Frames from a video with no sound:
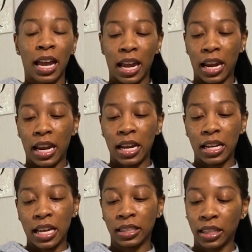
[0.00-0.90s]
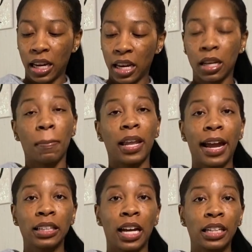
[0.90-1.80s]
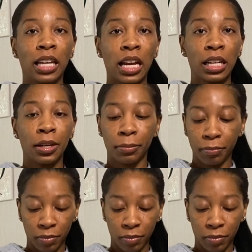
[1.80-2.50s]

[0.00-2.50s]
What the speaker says: and it's in black titanium,